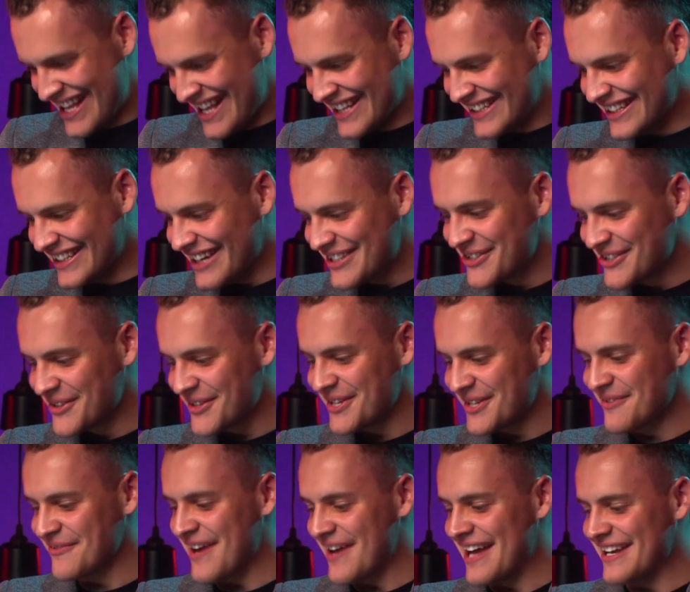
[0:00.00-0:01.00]
Now, talking
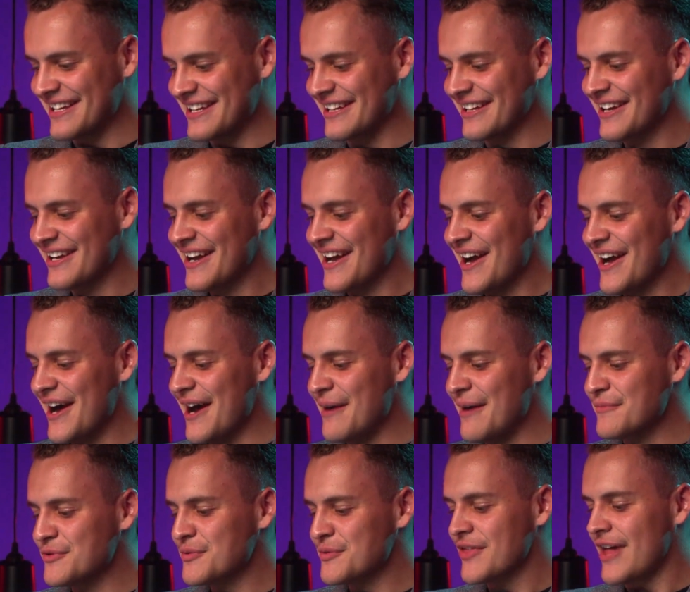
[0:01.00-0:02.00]
of Annie,
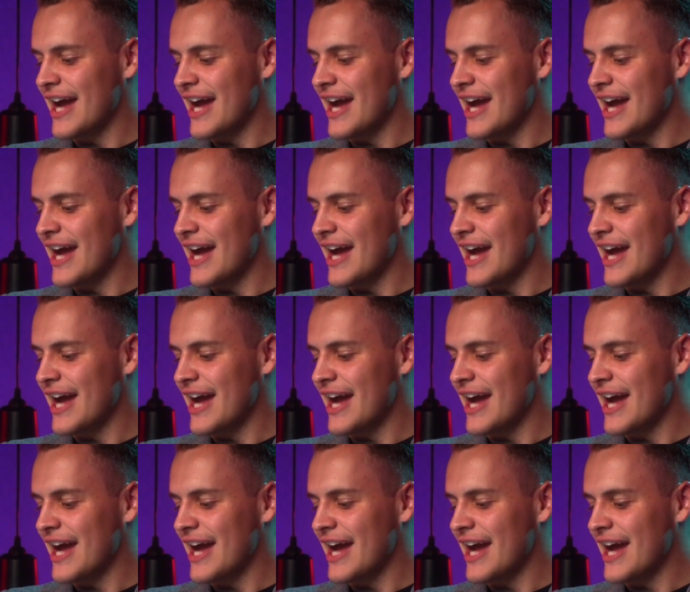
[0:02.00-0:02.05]
you were the